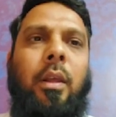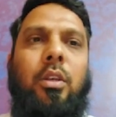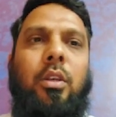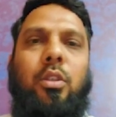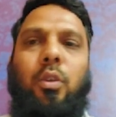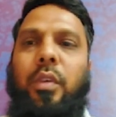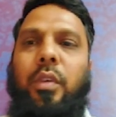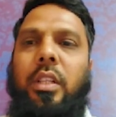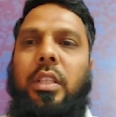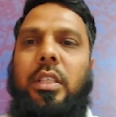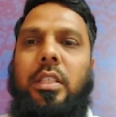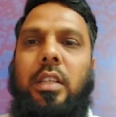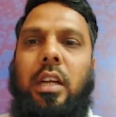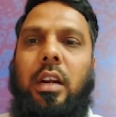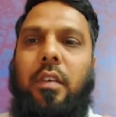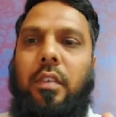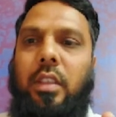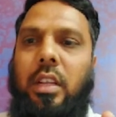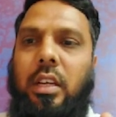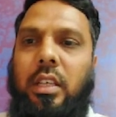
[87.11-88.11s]
So we'll
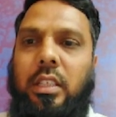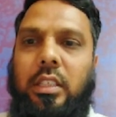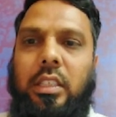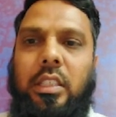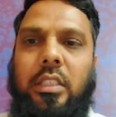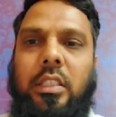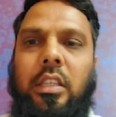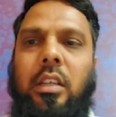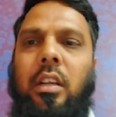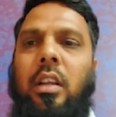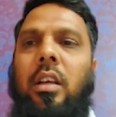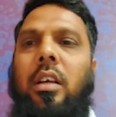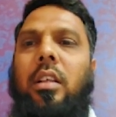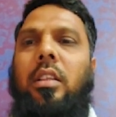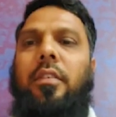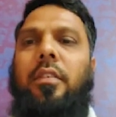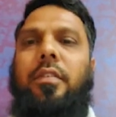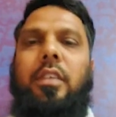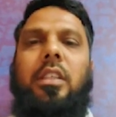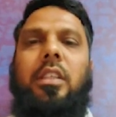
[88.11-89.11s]
start with the discussion.
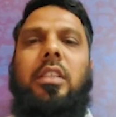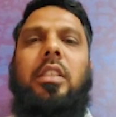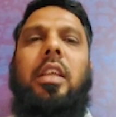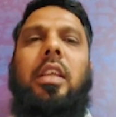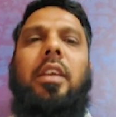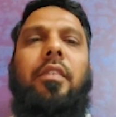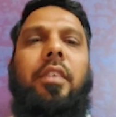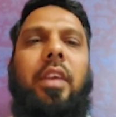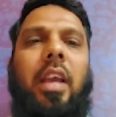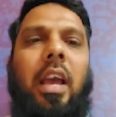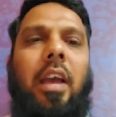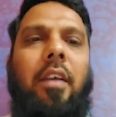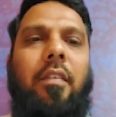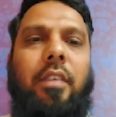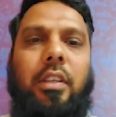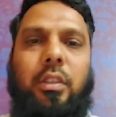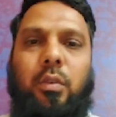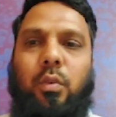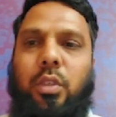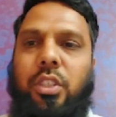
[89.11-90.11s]
The first thing we have
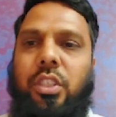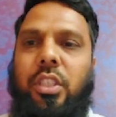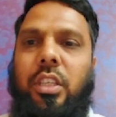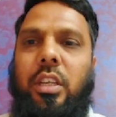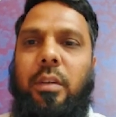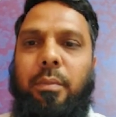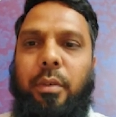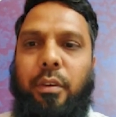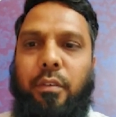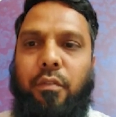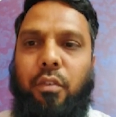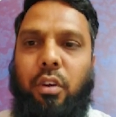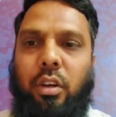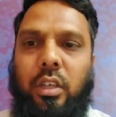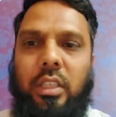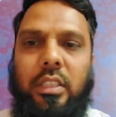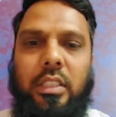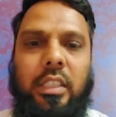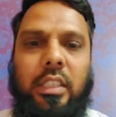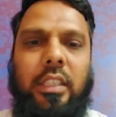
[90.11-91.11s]
is question number
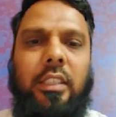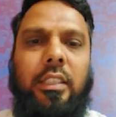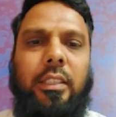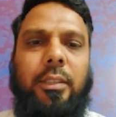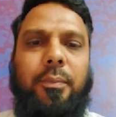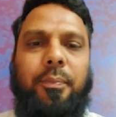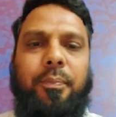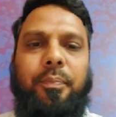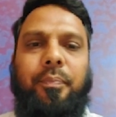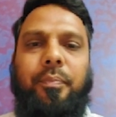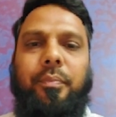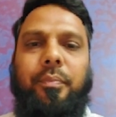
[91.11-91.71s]
46,